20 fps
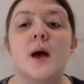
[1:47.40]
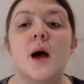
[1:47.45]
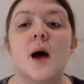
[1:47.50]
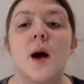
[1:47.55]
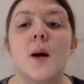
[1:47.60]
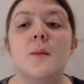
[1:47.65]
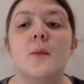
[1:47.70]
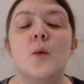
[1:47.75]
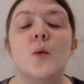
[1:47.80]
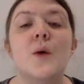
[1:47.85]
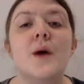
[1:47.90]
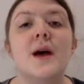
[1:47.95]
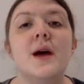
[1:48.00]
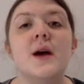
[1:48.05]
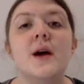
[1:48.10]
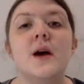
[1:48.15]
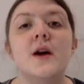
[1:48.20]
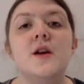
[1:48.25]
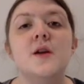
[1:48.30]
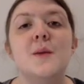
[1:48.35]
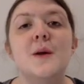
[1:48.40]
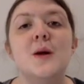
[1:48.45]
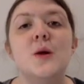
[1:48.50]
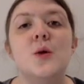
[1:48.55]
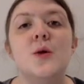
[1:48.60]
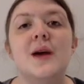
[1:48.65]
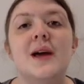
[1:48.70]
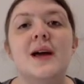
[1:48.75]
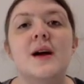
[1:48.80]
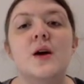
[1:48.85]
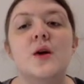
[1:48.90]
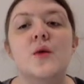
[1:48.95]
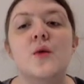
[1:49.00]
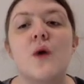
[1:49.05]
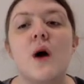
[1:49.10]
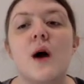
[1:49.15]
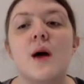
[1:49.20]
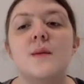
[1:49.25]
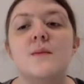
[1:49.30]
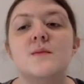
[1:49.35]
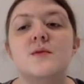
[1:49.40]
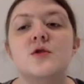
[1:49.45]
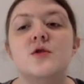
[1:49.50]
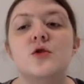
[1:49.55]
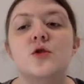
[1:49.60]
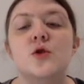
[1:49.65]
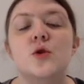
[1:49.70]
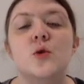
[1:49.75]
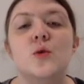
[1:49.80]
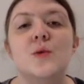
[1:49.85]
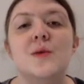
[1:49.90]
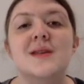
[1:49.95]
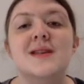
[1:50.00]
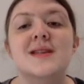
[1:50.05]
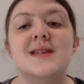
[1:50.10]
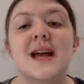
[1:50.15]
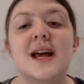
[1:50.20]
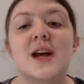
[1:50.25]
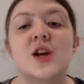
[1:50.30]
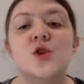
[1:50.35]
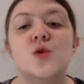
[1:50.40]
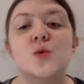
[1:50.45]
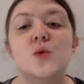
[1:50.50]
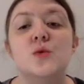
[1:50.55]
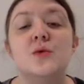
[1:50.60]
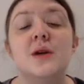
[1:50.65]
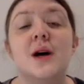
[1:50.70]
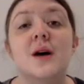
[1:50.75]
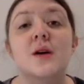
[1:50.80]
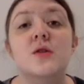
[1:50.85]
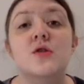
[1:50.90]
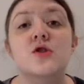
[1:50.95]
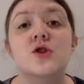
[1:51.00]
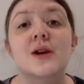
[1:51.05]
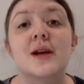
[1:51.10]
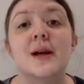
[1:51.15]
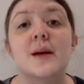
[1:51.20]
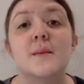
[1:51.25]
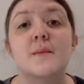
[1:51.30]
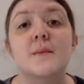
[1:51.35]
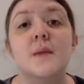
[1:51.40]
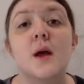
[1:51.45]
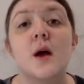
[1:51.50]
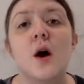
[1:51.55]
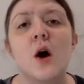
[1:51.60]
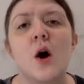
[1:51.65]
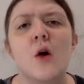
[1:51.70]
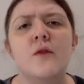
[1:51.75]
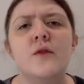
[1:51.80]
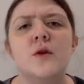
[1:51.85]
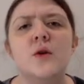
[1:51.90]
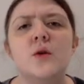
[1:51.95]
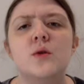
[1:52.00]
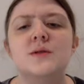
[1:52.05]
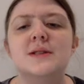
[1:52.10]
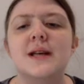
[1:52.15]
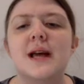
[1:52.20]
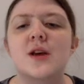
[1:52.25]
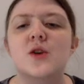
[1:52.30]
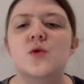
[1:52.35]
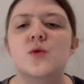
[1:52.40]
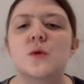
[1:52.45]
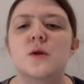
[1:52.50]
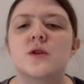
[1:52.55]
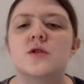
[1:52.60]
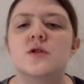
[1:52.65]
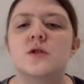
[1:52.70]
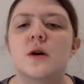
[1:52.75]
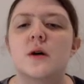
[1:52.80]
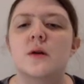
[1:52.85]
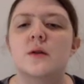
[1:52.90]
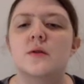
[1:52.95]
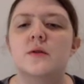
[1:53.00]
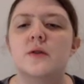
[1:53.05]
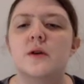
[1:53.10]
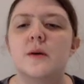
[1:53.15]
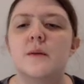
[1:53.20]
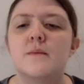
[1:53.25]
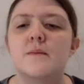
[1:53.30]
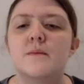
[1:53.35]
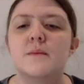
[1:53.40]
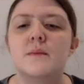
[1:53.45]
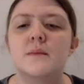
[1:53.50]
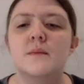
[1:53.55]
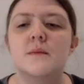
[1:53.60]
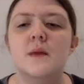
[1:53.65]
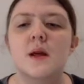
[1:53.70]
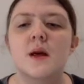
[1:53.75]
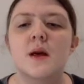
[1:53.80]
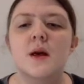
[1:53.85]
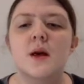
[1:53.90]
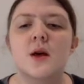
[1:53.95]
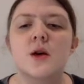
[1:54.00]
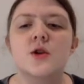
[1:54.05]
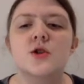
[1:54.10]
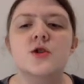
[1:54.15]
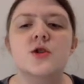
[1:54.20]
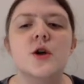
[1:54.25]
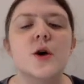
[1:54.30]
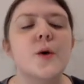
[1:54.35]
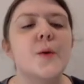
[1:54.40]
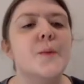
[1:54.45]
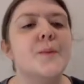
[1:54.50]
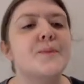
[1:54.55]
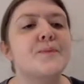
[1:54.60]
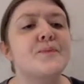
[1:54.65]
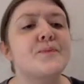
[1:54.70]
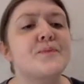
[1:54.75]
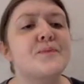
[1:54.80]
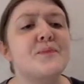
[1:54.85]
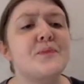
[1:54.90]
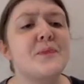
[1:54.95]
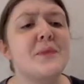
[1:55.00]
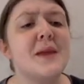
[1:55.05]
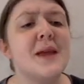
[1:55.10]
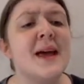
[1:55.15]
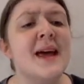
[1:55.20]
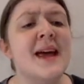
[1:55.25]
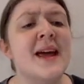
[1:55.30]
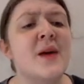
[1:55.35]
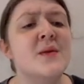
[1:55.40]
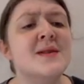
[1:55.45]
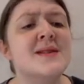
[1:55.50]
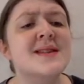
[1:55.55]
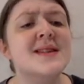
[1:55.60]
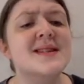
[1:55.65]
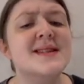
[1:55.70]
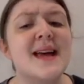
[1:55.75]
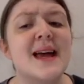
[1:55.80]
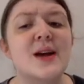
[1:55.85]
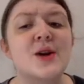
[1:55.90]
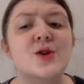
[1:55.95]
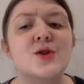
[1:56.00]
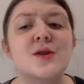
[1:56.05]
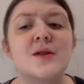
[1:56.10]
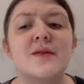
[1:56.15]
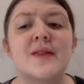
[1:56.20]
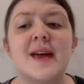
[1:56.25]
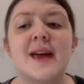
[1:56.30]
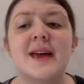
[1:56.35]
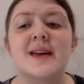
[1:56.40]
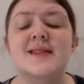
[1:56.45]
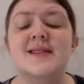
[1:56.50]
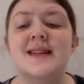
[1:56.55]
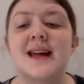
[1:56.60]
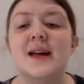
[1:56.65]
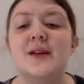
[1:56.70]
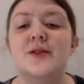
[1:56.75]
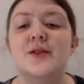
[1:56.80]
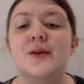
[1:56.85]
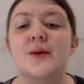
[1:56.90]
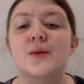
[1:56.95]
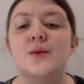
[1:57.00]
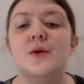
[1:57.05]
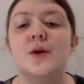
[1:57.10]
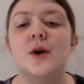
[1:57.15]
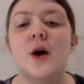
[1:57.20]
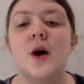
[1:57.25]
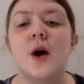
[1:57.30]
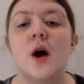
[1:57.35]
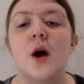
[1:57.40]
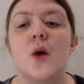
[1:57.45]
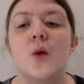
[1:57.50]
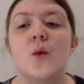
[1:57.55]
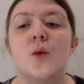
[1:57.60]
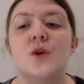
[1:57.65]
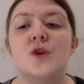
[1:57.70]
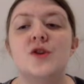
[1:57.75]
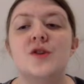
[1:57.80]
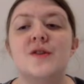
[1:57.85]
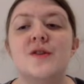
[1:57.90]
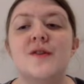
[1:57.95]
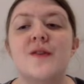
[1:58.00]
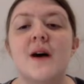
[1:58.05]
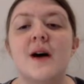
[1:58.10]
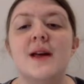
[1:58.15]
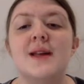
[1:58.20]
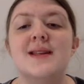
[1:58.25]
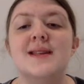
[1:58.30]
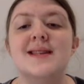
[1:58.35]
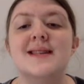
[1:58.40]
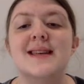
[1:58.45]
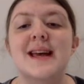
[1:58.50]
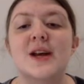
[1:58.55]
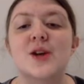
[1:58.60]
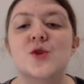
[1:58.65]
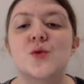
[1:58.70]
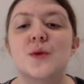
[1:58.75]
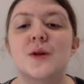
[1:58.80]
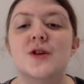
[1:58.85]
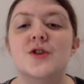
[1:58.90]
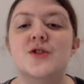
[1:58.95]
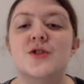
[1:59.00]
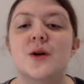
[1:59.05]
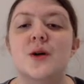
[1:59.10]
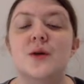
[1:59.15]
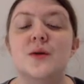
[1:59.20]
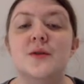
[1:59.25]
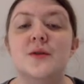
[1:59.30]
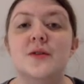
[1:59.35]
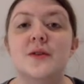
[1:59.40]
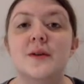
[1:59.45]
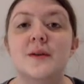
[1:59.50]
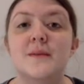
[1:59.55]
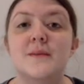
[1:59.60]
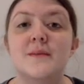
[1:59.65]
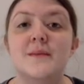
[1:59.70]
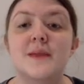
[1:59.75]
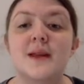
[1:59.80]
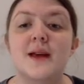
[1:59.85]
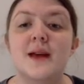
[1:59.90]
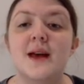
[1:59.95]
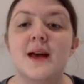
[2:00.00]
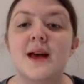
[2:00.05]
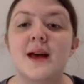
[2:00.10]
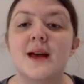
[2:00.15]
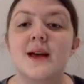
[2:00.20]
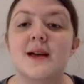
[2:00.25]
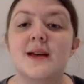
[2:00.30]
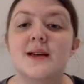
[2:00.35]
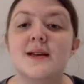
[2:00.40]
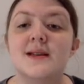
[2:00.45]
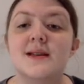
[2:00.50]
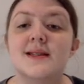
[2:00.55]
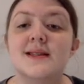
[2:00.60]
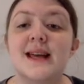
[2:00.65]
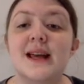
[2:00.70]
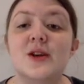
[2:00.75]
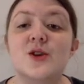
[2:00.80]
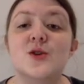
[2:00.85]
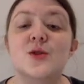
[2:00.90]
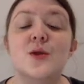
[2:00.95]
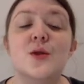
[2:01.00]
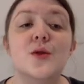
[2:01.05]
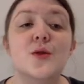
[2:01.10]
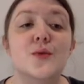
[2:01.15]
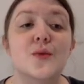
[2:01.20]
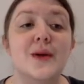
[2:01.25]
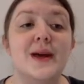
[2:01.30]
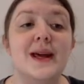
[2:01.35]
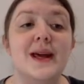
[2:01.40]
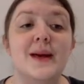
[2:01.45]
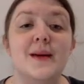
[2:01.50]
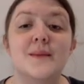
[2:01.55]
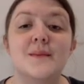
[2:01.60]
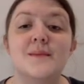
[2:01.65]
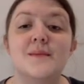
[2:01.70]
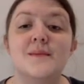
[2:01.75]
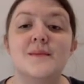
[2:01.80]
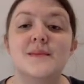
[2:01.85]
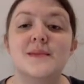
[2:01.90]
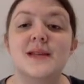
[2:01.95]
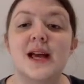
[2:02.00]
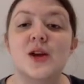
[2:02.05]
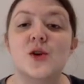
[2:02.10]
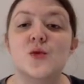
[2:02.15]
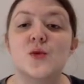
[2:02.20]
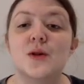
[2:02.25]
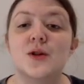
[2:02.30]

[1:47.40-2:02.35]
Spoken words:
but we're going to be looking at crimes to do with sexual touching, often called sexual assault. So, here is the section of the statute which defines sexual assault. Section 3, Sexual